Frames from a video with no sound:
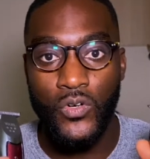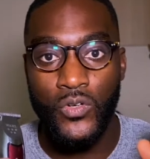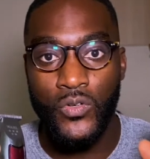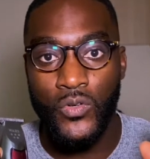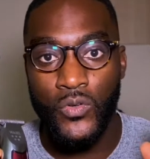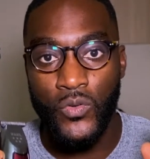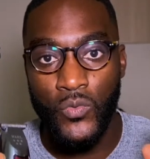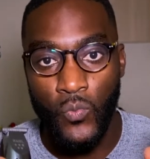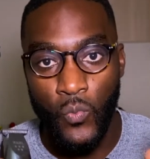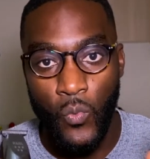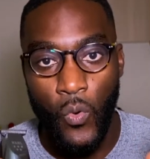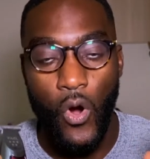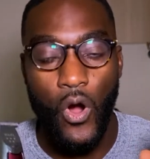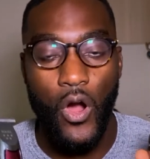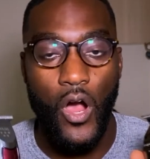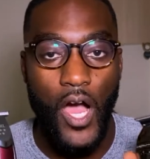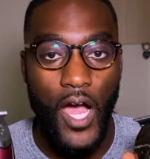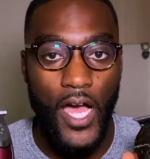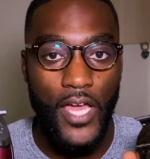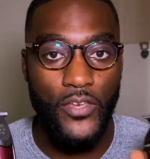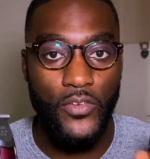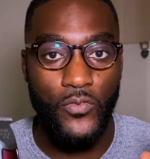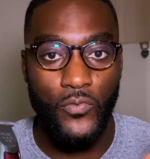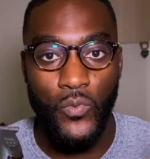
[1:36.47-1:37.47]
what kind
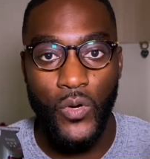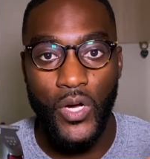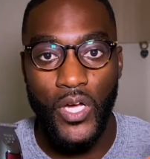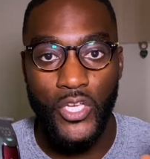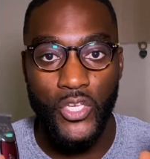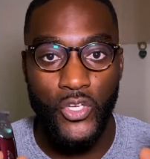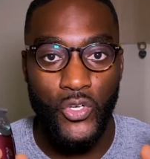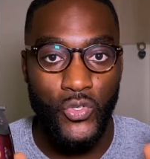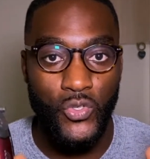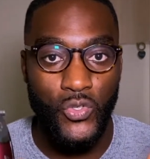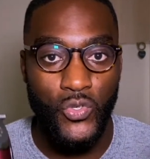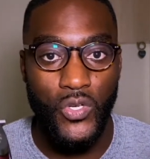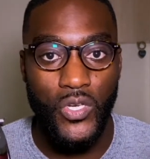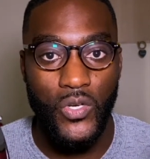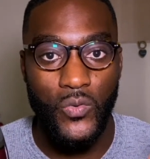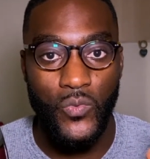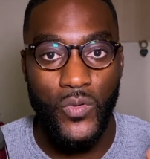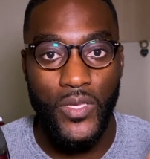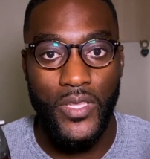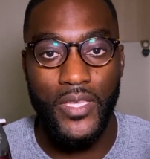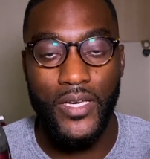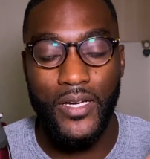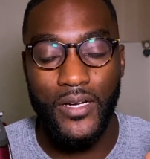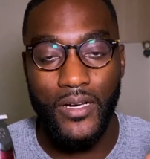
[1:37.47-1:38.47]
of work you're doing with
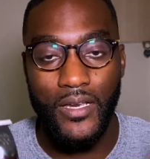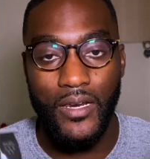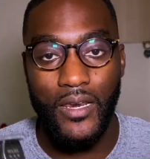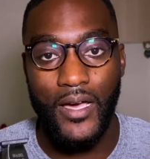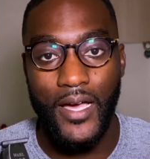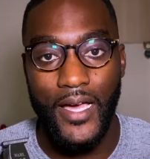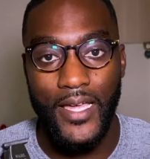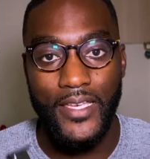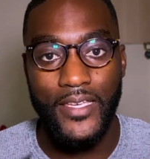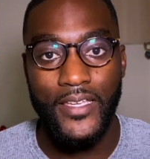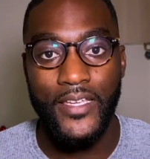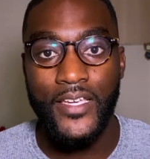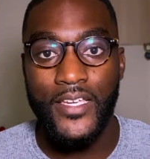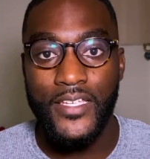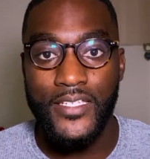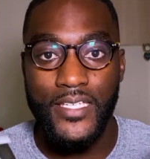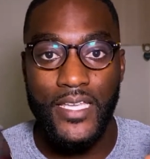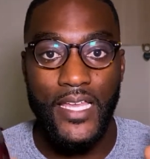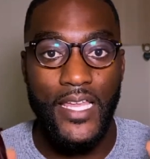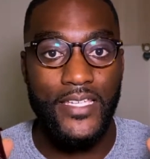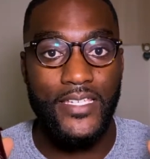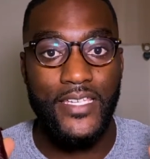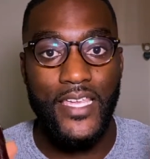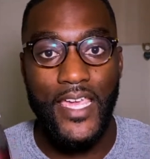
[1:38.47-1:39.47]
a client. So let's
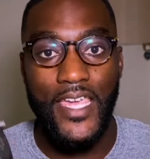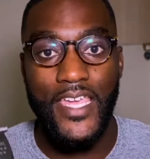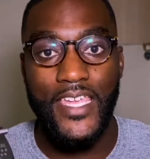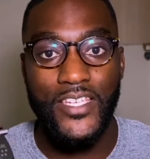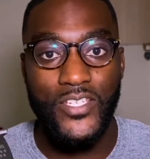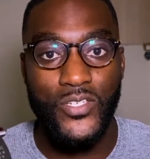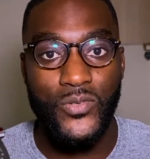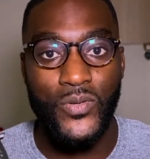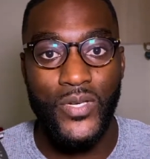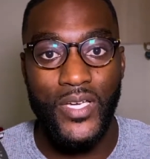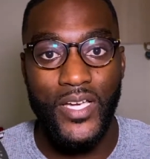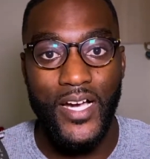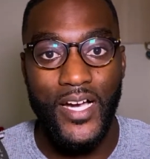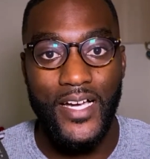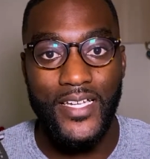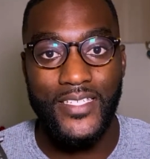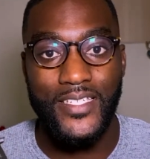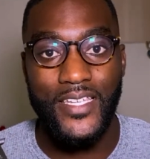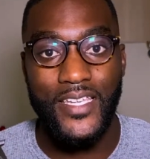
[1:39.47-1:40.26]
get into it, guys.